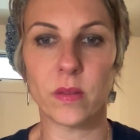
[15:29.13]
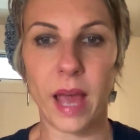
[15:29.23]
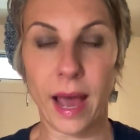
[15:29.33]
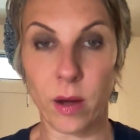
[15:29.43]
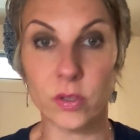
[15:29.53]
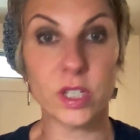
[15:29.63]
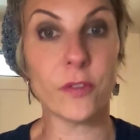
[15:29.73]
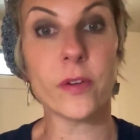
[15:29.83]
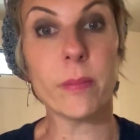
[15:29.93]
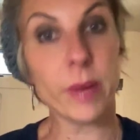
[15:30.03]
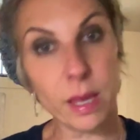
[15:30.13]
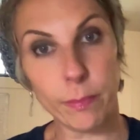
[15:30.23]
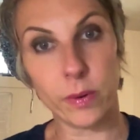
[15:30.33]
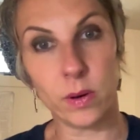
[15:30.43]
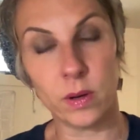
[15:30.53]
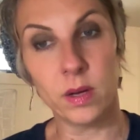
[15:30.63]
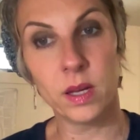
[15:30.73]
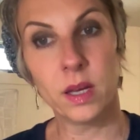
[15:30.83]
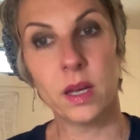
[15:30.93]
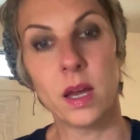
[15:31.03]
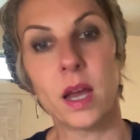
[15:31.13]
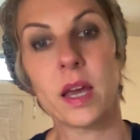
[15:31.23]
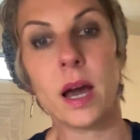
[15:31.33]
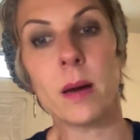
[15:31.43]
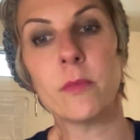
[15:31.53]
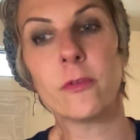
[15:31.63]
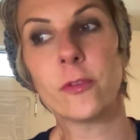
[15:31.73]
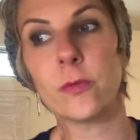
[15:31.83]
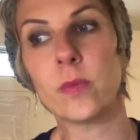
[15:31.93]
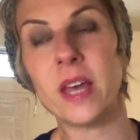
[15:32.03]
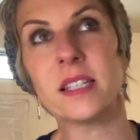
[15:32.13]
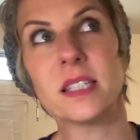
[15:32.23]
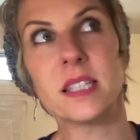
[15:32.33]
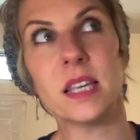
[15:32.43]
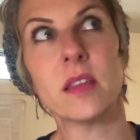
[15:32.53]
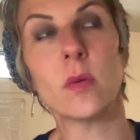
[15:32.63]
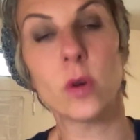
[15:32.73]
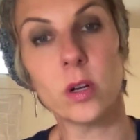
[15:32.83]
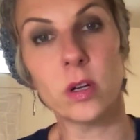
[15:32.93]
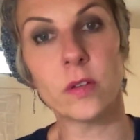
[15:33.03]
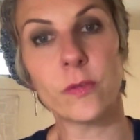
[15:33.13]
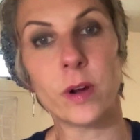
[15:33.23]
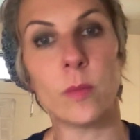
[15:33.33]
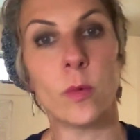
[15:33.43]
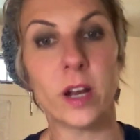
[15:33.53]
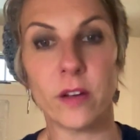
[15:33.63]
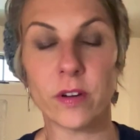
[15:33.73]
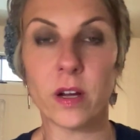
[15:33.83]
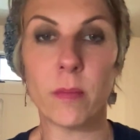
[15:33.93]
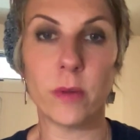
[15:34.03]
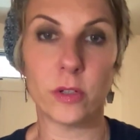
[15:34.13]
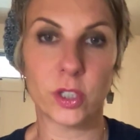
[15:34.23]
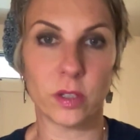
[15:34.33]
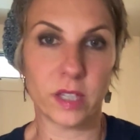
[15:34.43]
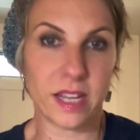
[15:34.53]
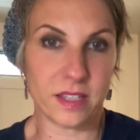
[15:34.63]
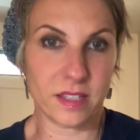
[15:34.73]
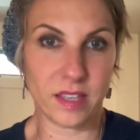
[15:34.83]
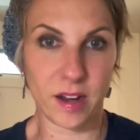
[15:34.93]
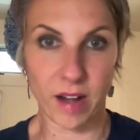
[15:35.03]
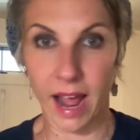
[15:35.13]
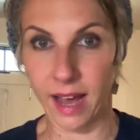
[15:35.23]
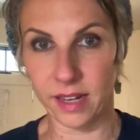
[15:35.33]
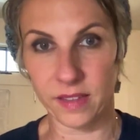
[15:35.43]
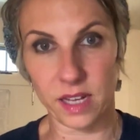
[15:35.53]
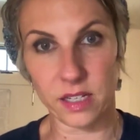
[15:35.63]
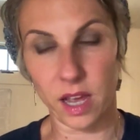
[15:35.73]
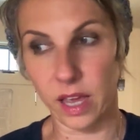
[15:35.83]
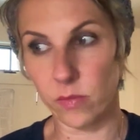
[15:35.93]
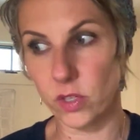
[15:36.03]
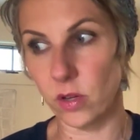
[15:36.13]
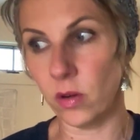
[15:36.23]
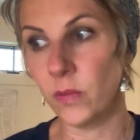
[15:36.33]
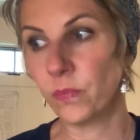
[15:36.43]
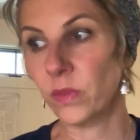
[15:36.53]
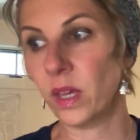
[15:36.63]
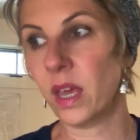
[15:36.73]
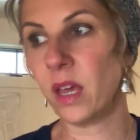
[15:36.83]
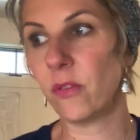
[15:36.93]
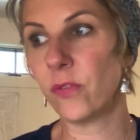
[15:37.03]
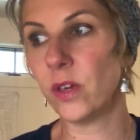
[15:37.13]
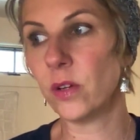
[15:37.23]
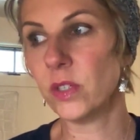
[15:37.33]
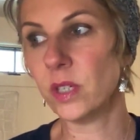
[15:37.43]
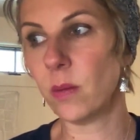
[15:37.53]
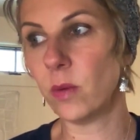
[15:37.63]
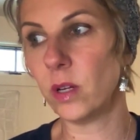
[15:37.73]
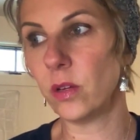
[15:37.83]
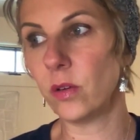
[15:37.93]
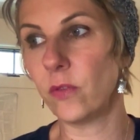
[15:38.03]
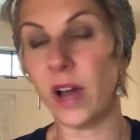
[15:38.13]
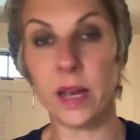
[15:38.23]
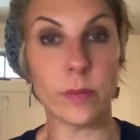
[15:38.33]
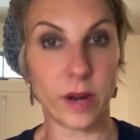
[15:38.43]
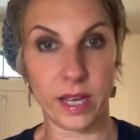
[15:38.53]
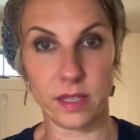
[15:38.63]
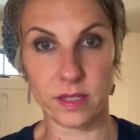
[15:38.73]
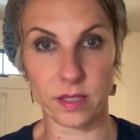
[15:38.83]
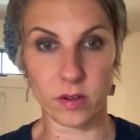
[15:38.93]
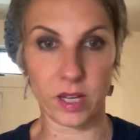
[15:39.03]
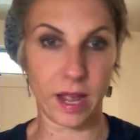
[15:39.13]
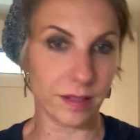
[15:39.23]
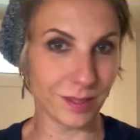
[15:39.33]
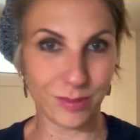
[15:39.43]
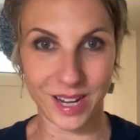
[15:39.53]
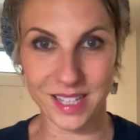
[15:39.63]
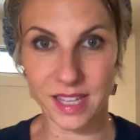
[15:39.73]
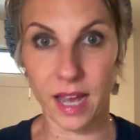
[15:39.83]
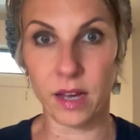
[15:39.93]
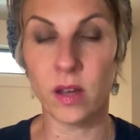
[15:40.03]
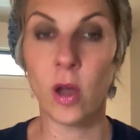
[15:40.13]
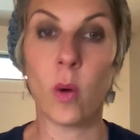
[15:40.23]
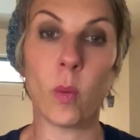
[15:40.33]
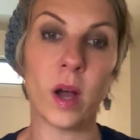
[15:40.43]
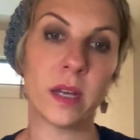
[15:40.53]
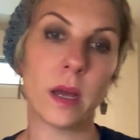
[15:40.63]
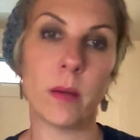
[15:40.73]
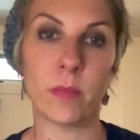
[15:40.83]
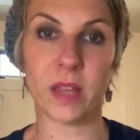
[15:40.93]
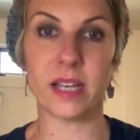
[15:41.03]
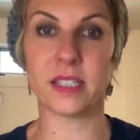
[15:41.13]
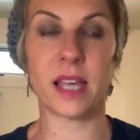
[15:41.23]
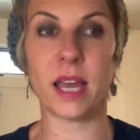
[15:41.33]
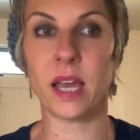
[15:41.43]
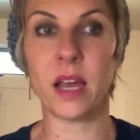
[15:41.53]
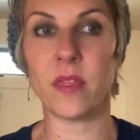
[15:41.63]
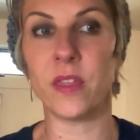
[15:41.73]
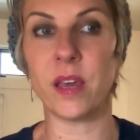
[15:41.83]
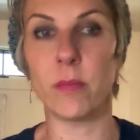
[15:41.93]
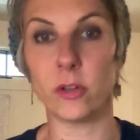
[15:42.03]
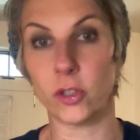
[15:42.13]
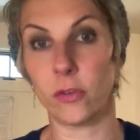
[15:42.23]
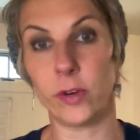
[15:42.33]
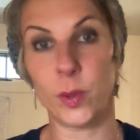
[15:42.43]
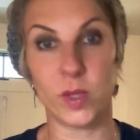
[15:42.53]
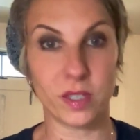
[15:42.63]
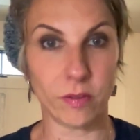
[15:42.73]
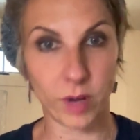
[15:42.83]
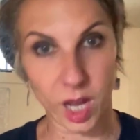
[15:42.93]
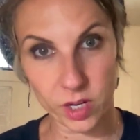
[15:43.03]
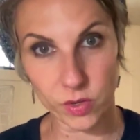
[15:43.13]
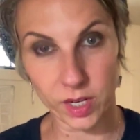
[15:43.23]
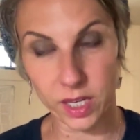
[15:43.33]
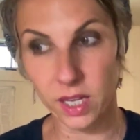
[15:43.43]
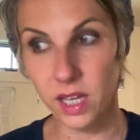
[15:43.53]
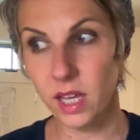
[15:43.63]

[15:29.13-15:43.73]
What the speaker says: how different people they see the world from whatever emotional lens they're at that time. So if you're someone who vibrates or calibrates at one, like say the emotional frequency of 100,